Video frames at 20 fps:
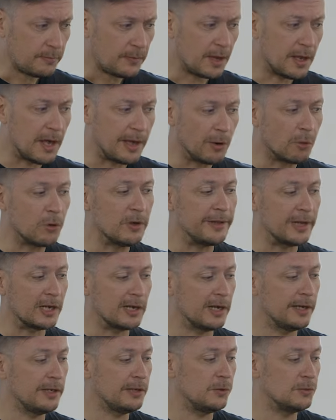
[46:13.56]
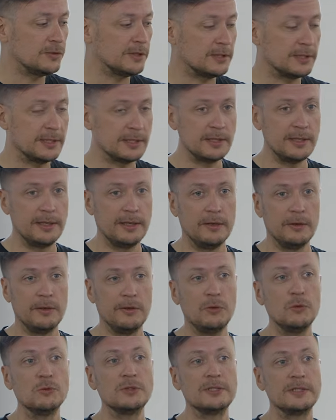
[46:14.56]
And only the client uses
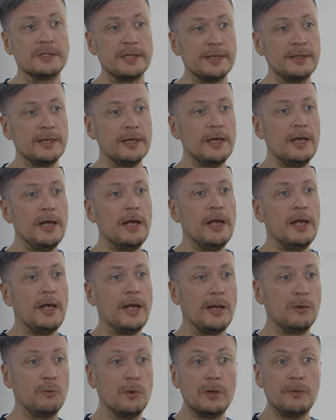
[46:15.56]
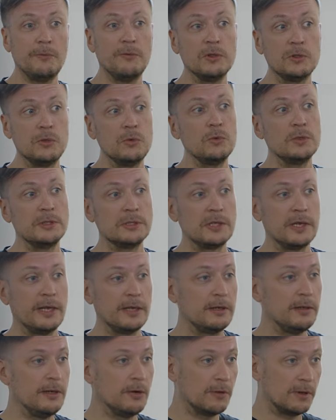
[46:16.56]
it. And what it will do is
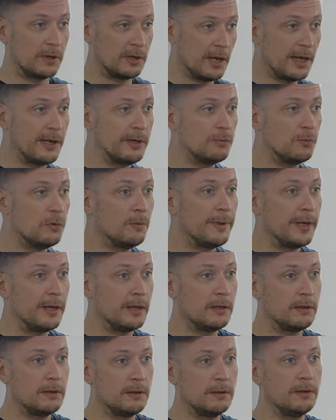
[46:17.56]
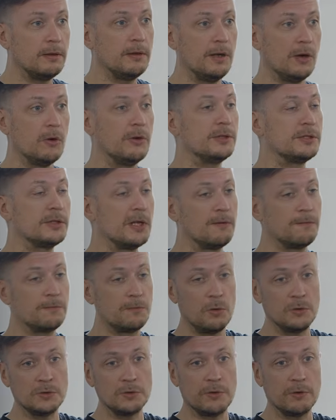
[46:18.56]
the client will make, instead of
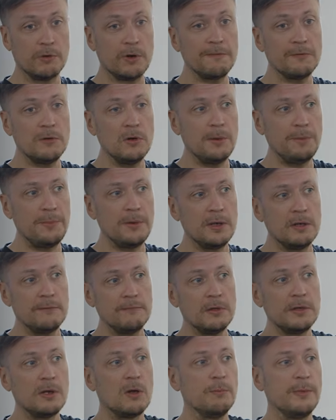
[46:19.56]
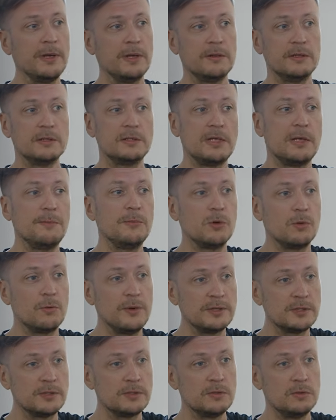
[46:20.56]
going to the GraphQL API, it will now make the same
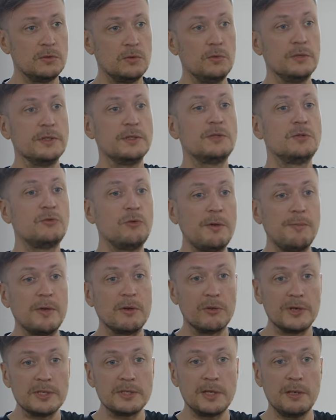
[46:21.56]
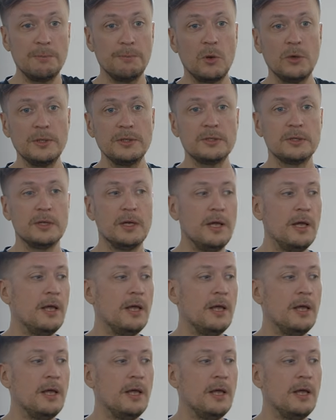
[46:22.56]
request to the streaming REST endpoint.